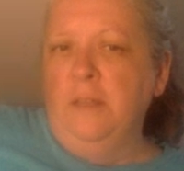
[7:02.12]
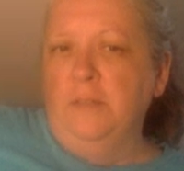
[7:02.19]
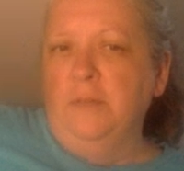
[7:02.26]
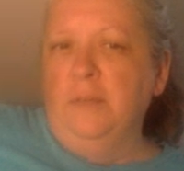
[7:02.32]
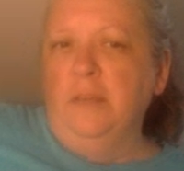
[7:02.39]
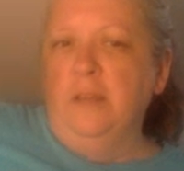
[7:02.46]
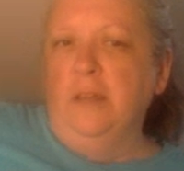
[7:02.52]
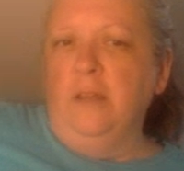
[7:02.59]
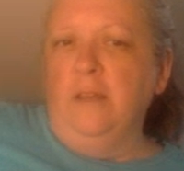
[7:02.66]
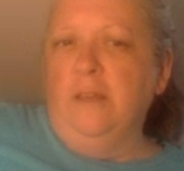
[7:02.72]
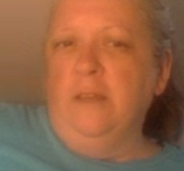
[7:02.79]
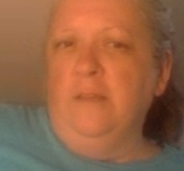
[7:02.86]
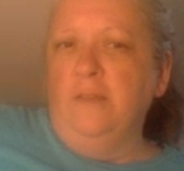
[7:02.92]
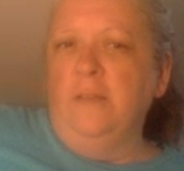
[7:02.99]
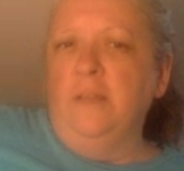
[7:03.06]
it's really good.
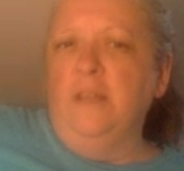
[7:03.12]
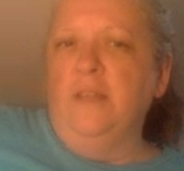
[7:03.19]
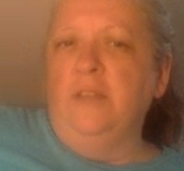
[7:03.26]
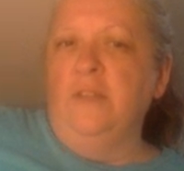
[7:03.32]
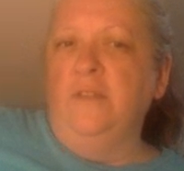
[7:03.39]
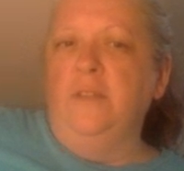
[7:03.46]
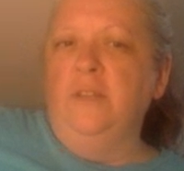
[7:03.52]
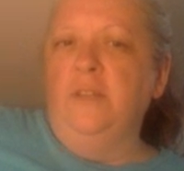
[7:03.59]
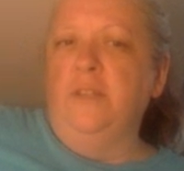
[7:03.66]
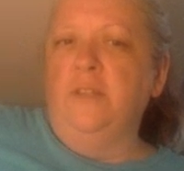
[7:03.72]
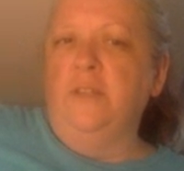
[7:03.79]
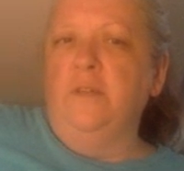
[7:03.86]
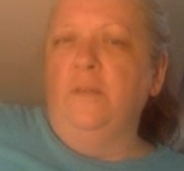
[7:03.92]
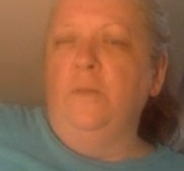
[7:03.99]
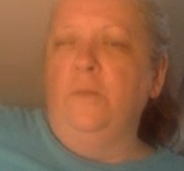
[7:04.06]
I think they're saying too, they
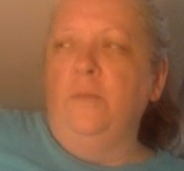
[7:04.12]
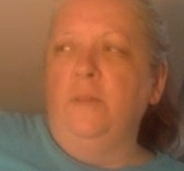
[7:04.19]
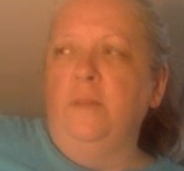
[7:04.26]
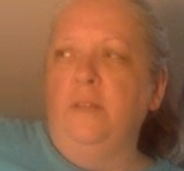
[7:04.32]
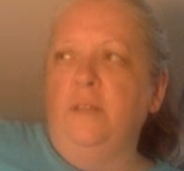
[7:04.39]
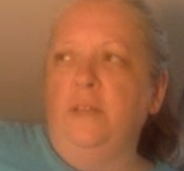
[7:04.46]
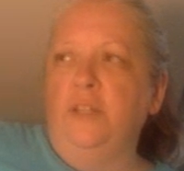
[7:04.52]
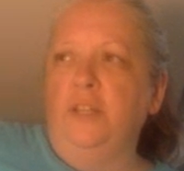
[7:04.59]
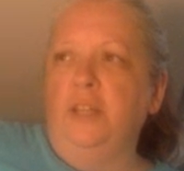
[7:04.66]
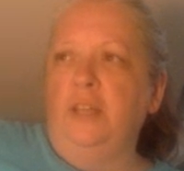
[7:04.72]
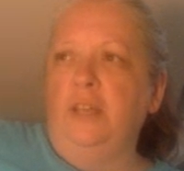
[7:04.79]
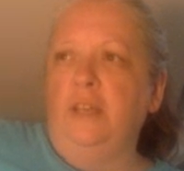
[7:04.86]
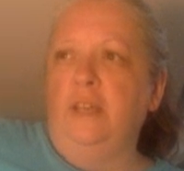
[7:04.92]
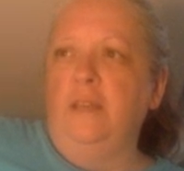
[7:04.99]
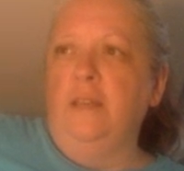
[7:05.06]
just opened a
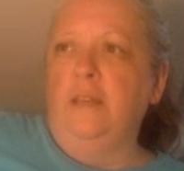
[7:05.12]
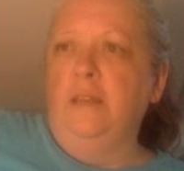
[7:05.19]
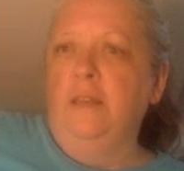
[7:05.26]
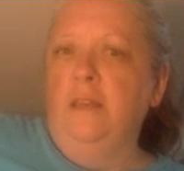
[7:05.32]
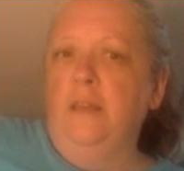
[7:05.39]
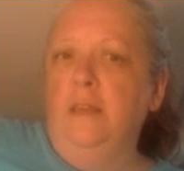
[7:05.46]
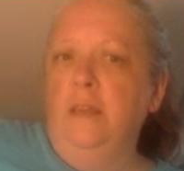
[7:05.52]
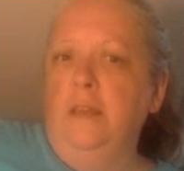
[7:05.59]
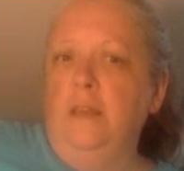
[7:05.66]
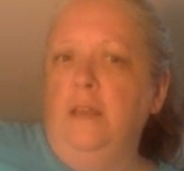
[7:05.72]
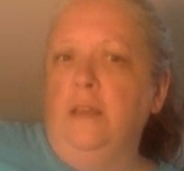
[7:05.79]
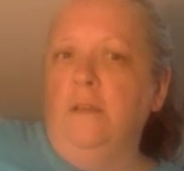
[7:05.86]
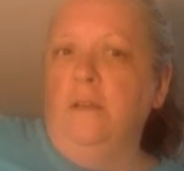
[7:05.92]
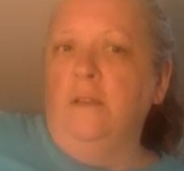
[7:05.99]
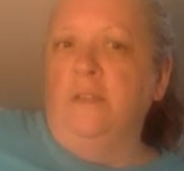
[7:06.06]
chain
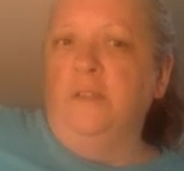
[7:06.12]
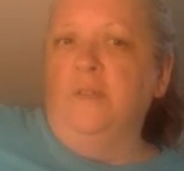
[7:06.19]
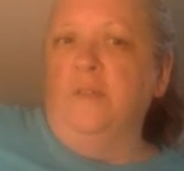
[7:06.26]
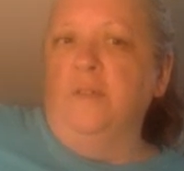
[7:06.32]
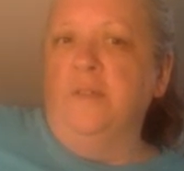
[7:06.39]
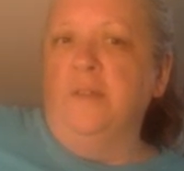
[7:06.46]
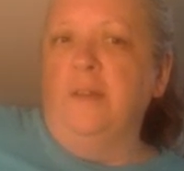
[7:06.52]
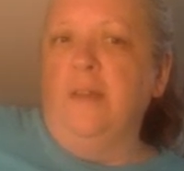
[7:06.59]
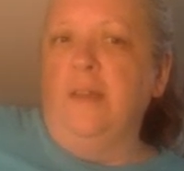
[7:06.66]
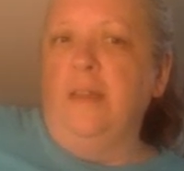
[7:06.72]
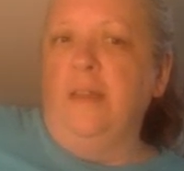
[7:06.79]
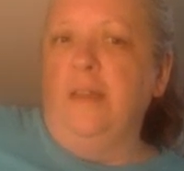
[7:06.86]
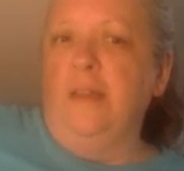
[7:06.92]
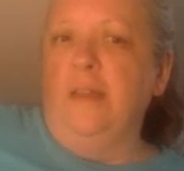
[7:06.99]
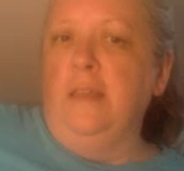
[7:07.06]
or a store,
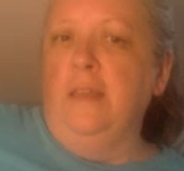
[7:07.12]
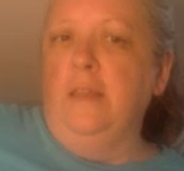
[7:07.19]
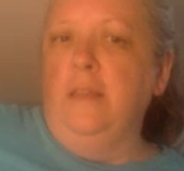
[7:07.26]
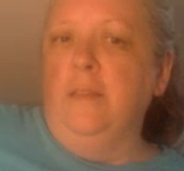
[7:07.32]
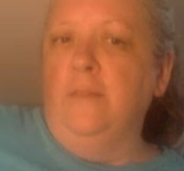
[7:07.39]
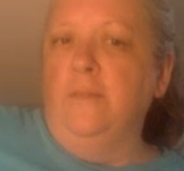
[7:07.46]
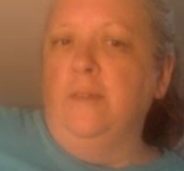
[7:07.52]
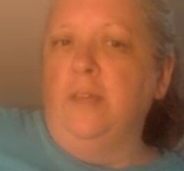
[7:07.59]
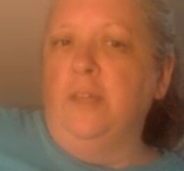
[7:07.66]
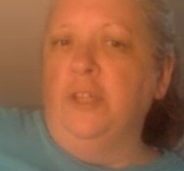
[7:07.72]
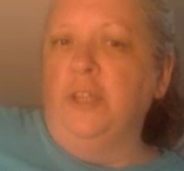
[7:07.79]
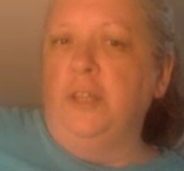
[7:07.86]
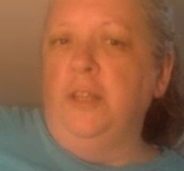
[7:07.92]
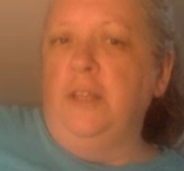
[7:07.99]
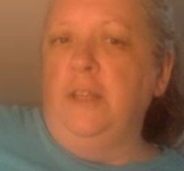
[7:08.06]
in another
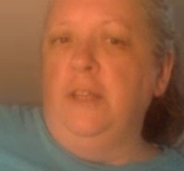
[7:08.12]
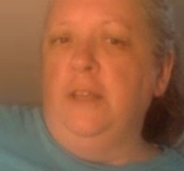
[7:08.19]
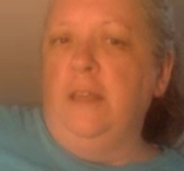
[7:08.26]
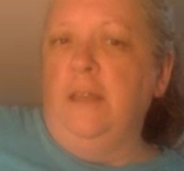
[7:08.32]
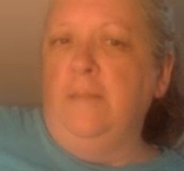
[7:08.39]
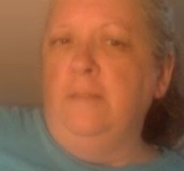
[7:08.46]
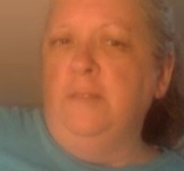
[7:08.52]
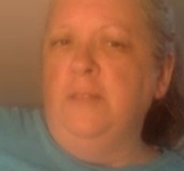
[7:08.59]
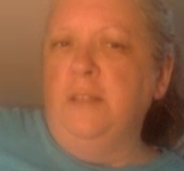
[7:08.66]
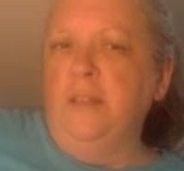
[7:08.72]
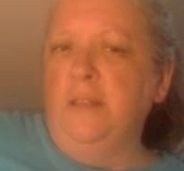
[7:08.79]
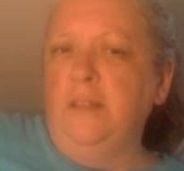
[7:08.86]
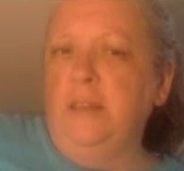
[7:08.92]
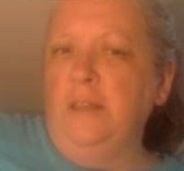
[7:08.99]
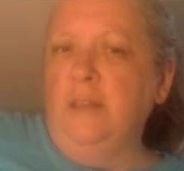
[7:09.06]
location,
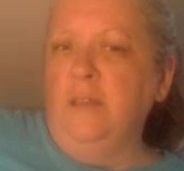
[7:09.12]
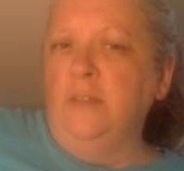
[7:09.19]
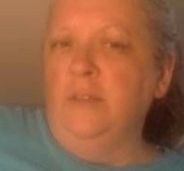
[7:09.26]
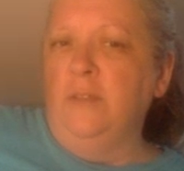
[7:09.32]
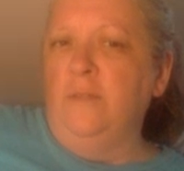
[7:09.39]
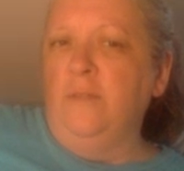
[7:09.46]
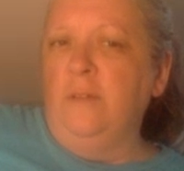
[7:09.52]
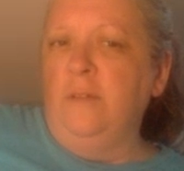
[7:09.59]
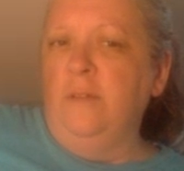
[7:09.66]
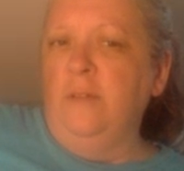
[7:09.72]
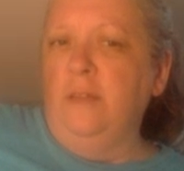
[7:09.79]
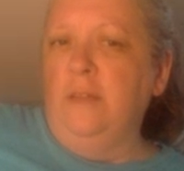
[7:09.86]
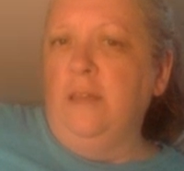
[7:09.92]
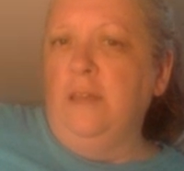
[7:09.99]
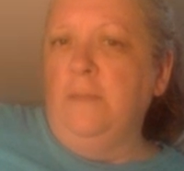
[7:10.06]
Edmonton, I think. So if you're
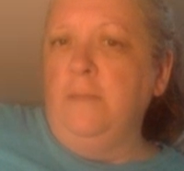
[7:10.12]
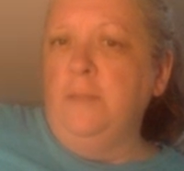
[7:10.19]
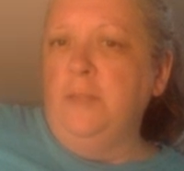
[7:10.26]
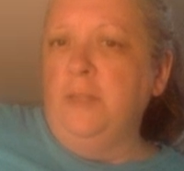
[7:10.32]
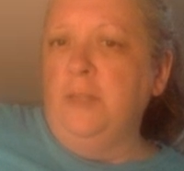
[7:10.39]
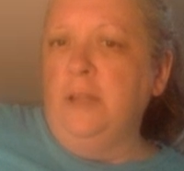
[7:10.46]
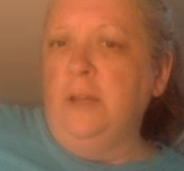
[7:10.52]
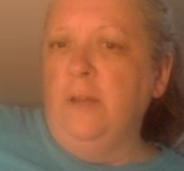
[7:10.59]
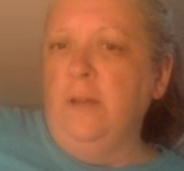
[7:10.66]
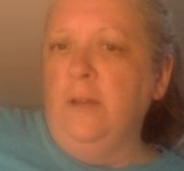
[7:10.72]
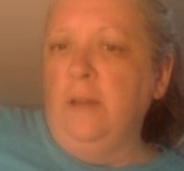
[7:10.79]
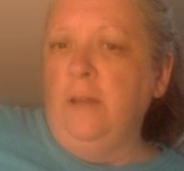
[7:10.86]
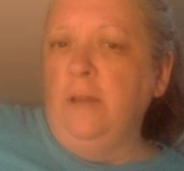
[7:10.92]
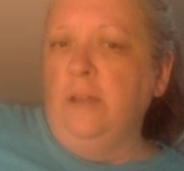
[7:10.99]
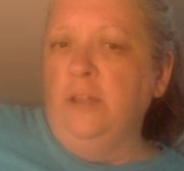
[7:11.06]
in the Edmonton
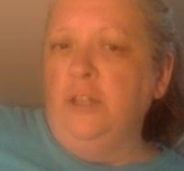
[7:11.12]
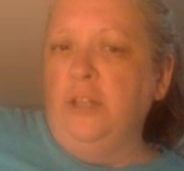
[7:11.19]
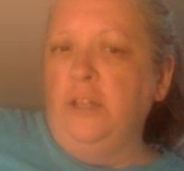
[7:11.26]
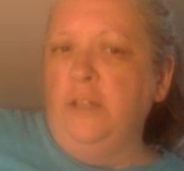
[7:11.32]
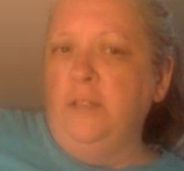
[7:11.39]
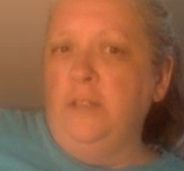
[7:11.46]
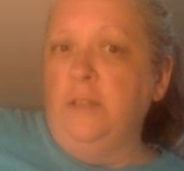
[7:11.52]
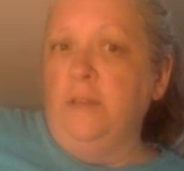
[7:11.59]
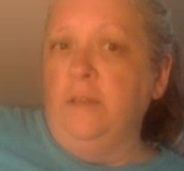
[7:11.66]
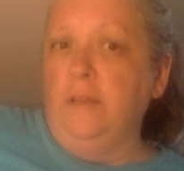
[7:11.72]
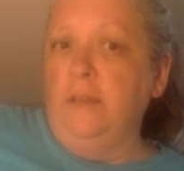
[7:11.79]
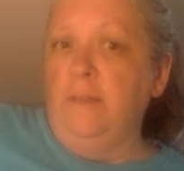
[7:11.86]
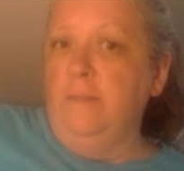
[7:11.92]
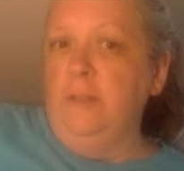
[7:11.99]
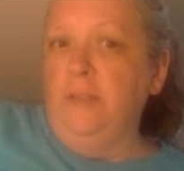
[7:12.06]
area, get a chance to
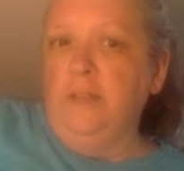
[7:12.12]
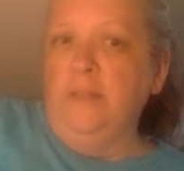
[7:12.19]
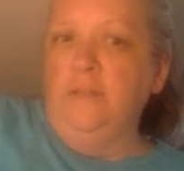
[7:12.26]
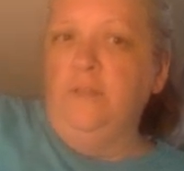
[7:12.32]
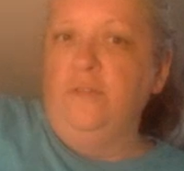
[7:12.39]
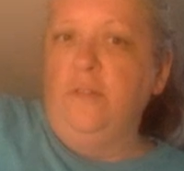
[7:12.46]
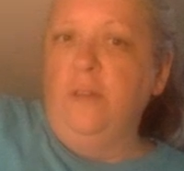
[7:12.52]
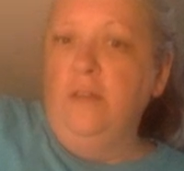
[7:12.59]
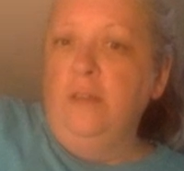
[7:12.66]
go to Edmonton.